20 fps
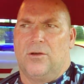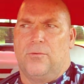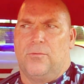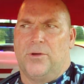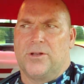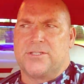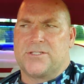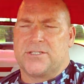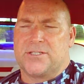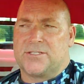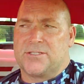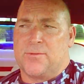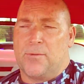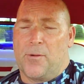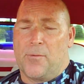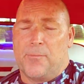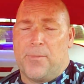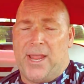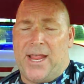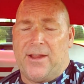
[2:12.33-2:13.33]
which is
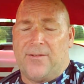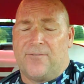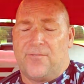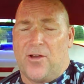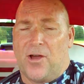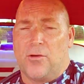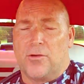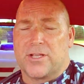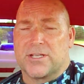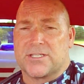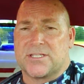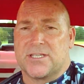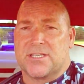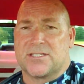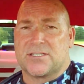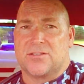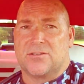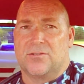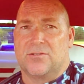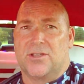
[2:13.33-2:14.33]
their main focus
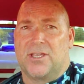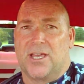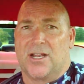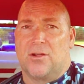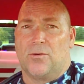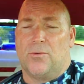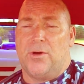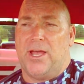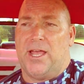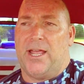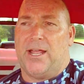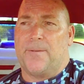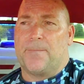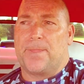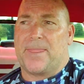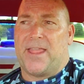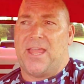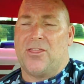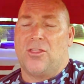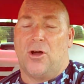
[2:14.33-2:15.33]
is to get away,
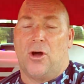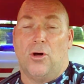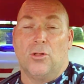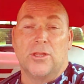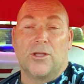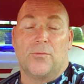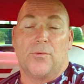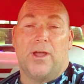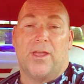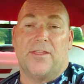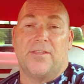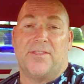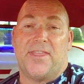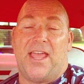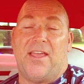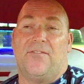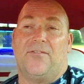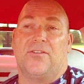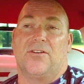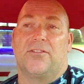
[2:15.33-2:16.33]
and the only way that
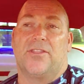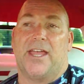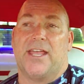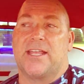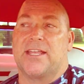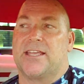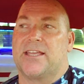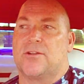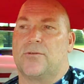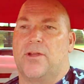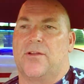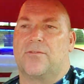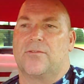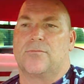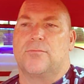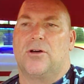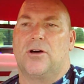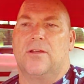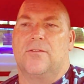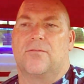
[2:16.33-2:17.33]
they feel they can get away
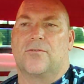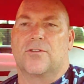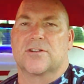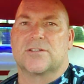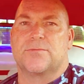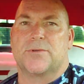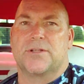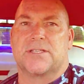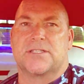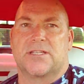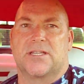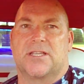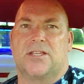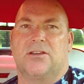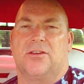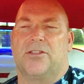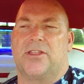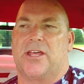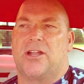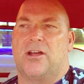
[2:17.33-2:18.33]
from law enforcement is to
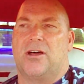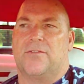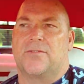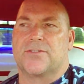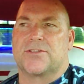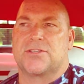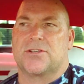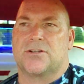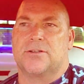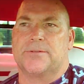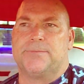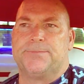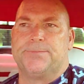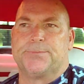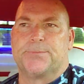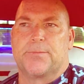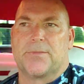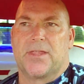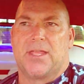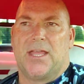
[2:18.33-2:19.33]
kill that officer.
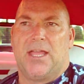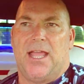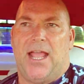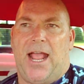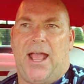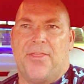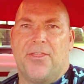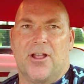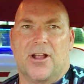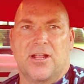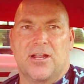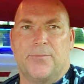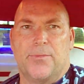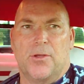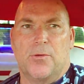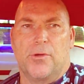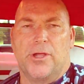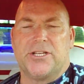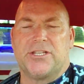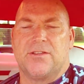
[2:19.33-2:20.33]
And they're going to
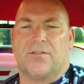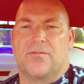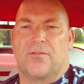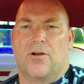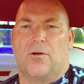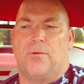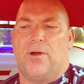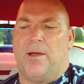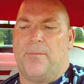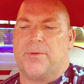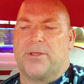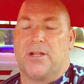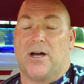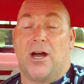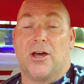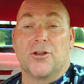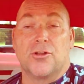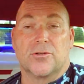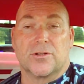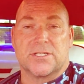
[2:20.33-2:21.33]
be reaching for a weapon
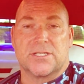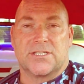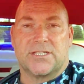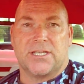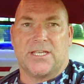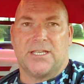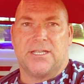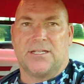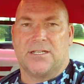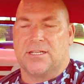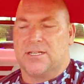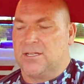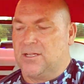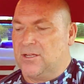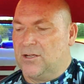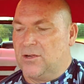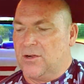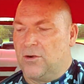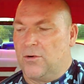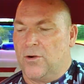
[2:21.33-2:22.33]
under a seat
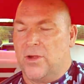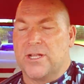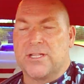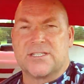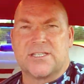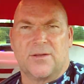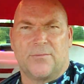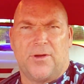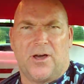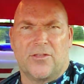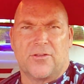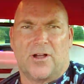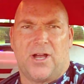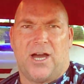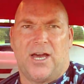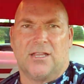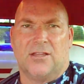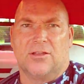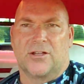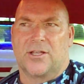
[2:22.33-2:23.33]
or in some other
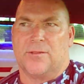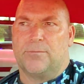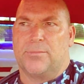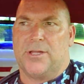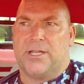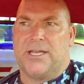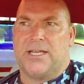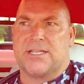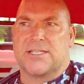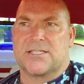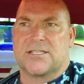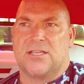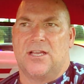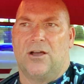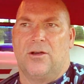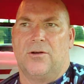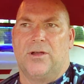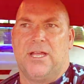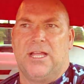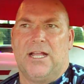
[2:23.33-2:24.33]
odd looking place.
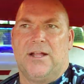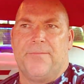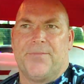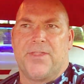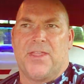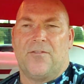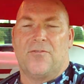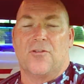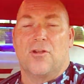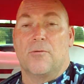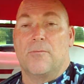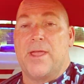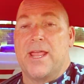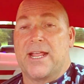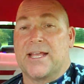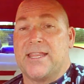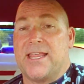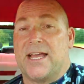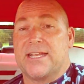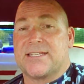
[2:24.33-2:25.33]
So if you're
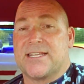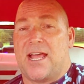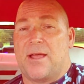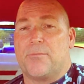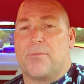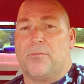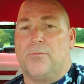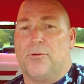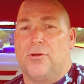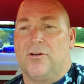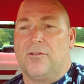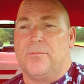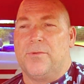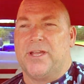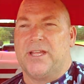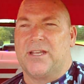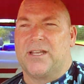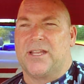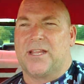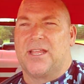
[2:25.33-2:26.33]
making that type of
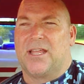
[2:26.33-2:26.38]
movement,